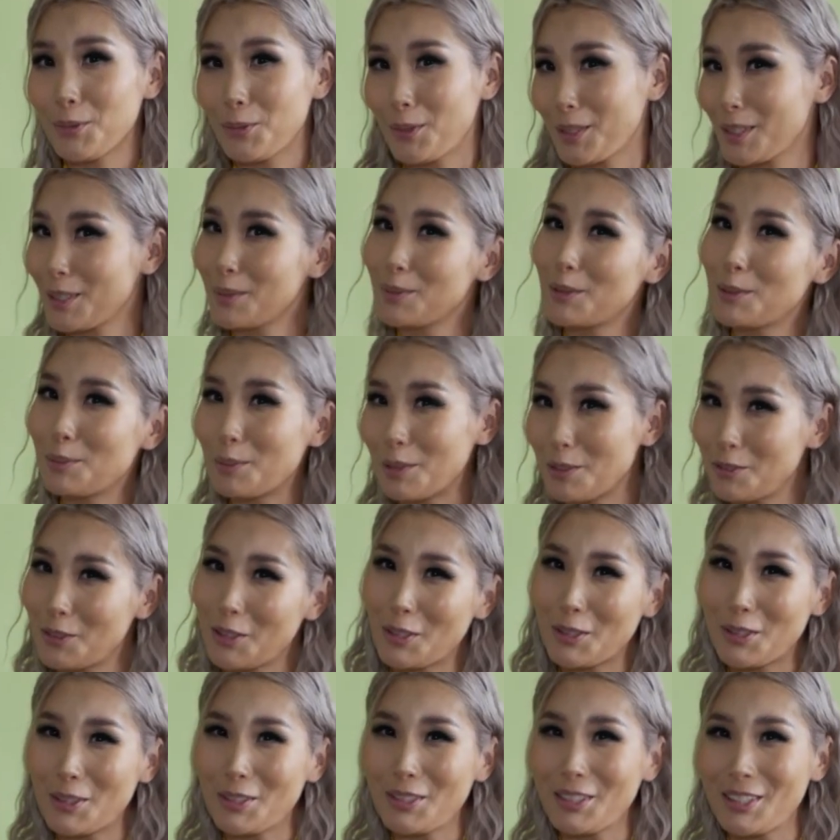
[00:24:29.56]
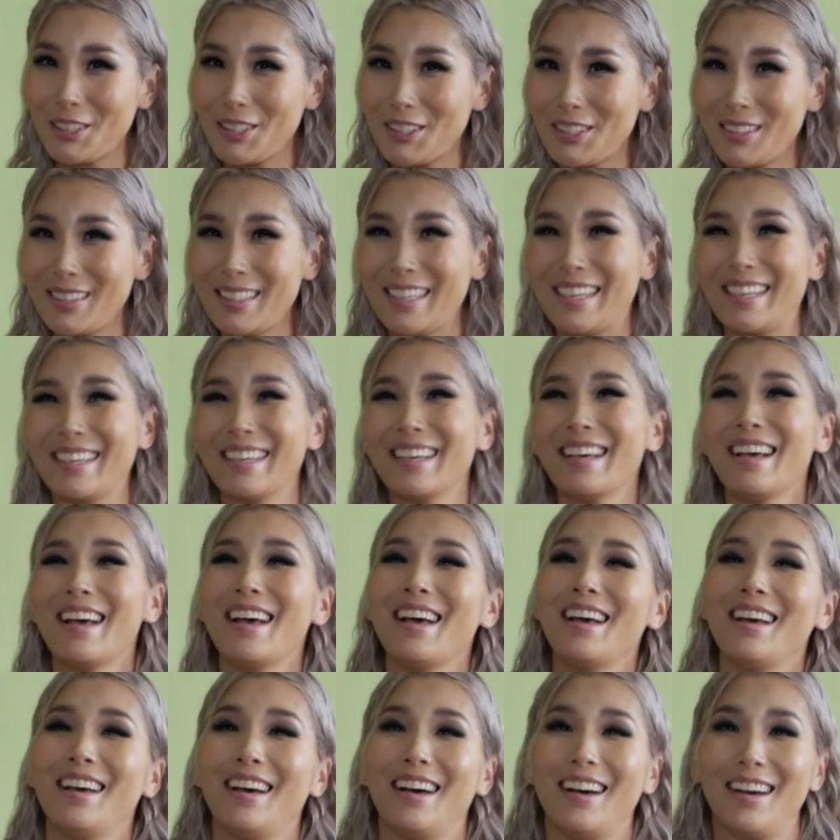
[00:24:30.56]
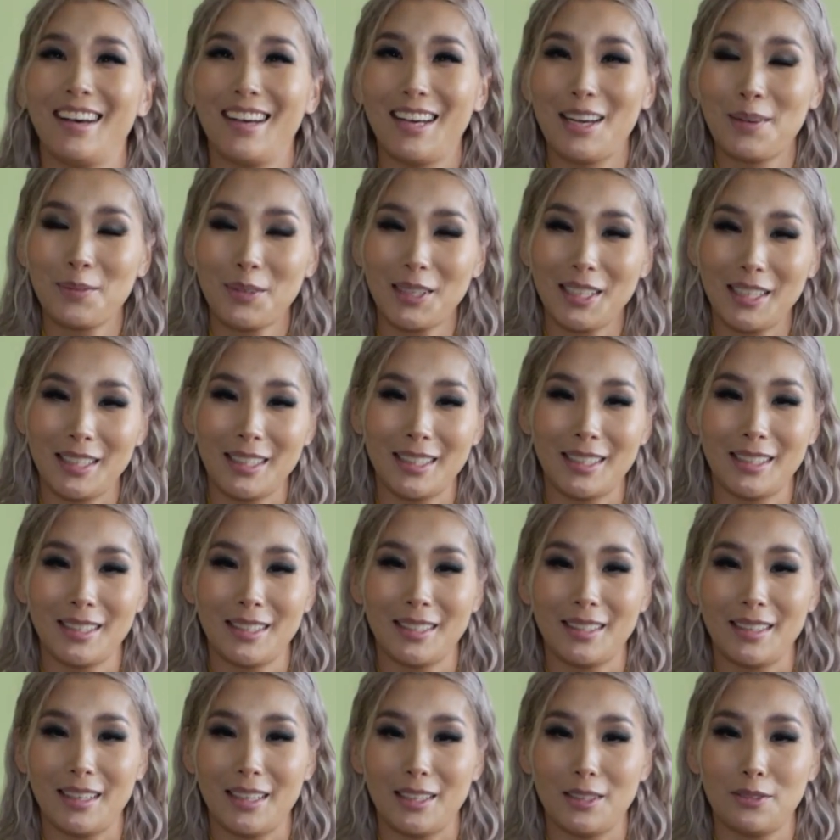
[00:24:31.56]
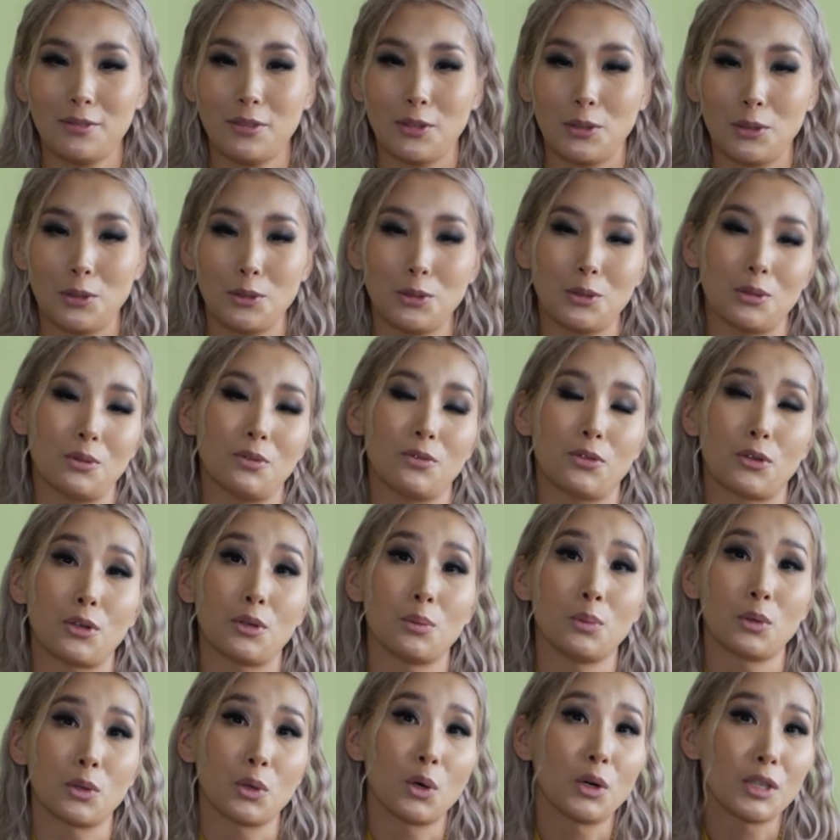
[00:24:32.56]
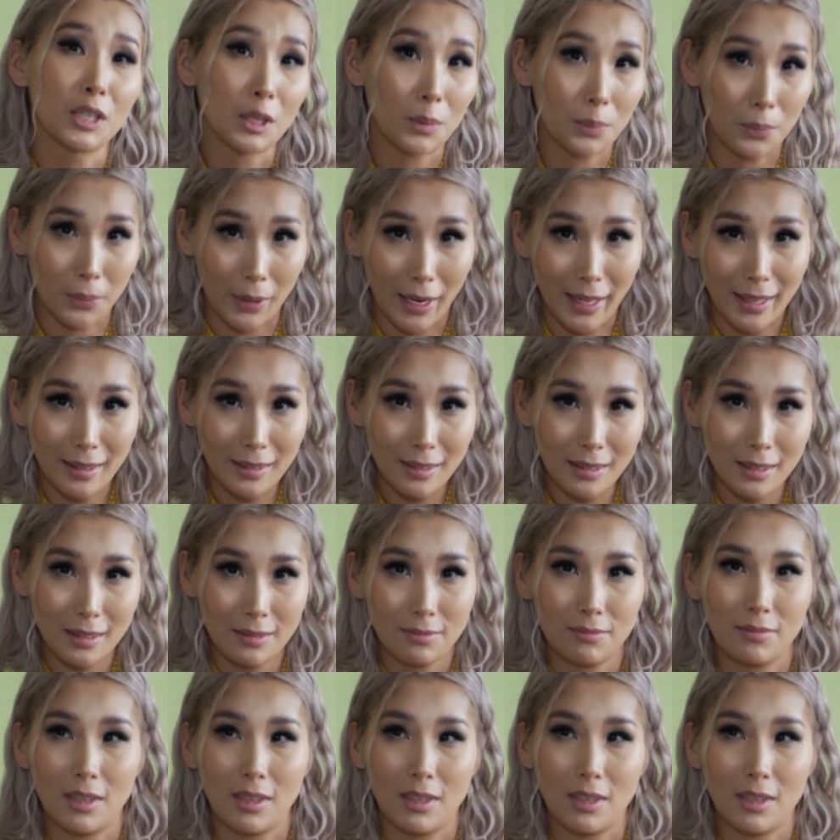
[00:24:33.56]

welcome to my photo shoot. I'm here at a photo shoot for a Mongolian brand.